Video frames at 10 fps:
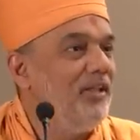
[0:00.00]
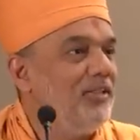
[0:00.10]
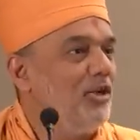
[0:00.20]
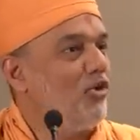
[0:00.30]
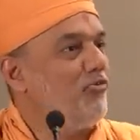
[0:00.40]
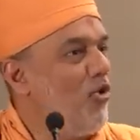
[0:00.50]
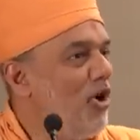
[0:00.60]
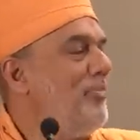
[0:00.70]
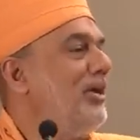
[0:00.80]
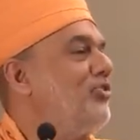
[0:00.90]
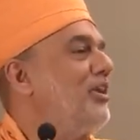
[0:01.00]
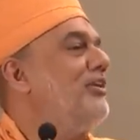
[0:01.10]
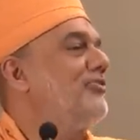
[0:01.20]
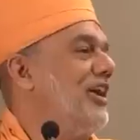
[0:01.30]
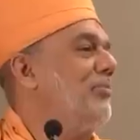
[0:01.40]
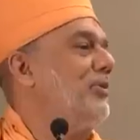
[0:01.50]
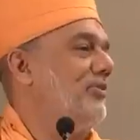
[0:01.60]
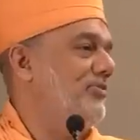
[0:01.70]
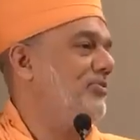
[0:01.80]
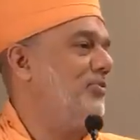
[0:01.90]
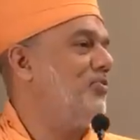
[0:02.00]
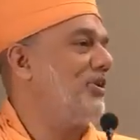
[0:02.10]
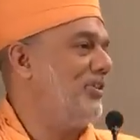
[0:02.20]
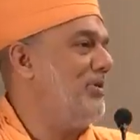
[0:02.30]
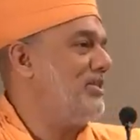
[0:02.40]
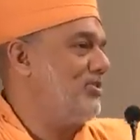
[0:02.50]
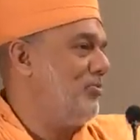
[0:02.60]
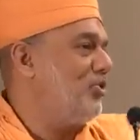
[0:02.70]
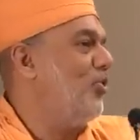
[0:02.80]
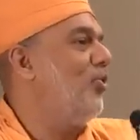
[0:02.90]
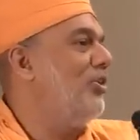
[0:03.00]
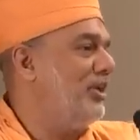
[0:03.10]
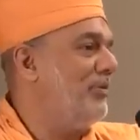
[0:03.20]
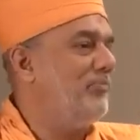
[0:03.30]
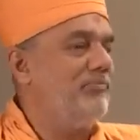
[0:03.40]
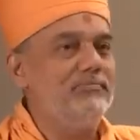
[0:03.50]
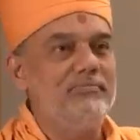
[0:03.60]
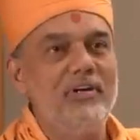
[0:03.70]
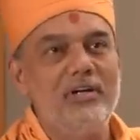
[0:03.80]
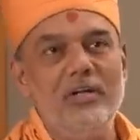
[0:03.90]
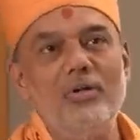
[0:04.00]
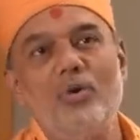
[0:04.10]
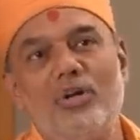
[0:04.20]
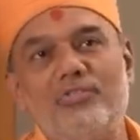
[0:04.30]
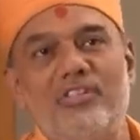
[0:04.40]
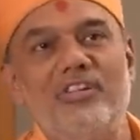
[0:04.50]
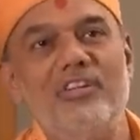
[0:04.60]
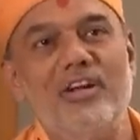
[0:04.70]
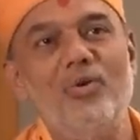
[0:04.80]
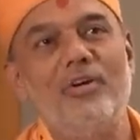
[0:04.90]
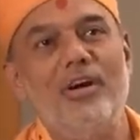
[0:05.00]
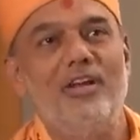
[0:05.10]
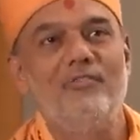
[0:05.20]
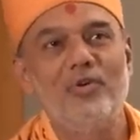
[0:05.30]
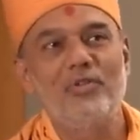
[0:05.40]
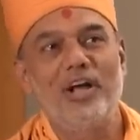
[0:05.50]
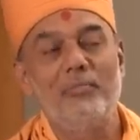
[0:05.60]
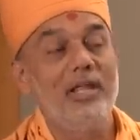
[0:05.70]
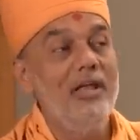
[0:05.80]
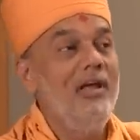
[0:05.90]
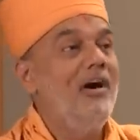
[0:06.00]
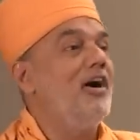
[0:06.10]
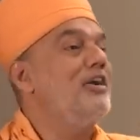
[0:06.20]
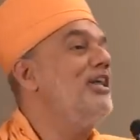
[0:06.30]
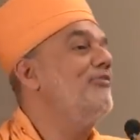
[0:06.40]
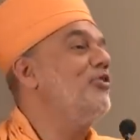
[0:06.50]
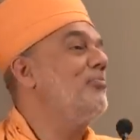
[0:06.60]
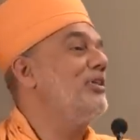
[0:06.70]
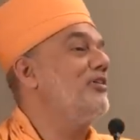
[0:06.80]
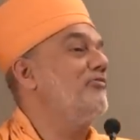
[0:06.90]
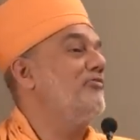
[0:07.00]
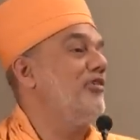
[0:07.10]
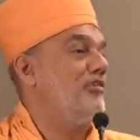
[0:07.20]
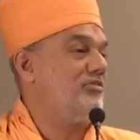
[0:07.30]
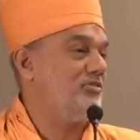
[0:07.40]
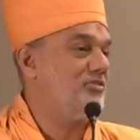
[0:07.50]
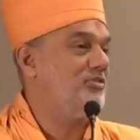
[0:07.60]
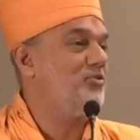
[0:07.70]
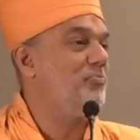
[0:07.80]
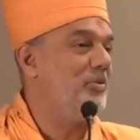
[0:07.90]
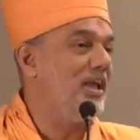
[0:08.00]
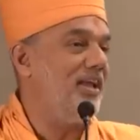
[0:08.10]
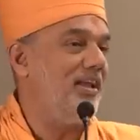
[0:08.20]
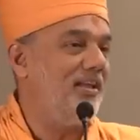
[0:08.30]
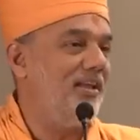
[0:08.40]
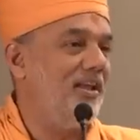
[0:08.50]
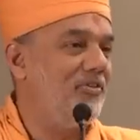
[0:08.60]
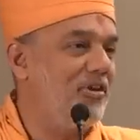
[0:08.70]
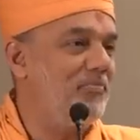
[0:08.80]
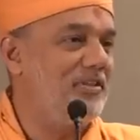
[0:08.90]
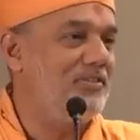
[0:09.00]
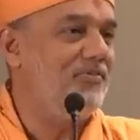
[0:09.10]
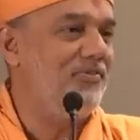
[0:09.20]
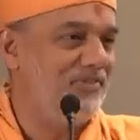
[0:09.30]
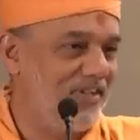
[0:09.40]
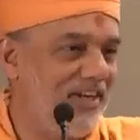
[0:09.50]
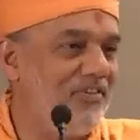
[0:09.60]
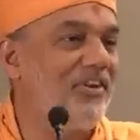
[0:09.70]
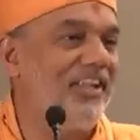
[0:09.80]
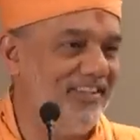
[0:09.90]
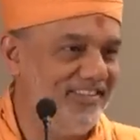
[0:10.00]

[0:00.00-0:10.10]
that of all my three disciples who are the best among the whole team, Anil Gurav, Sachin Tendulkar and Vinod Kambli, Anil would be the first to play and represent the country.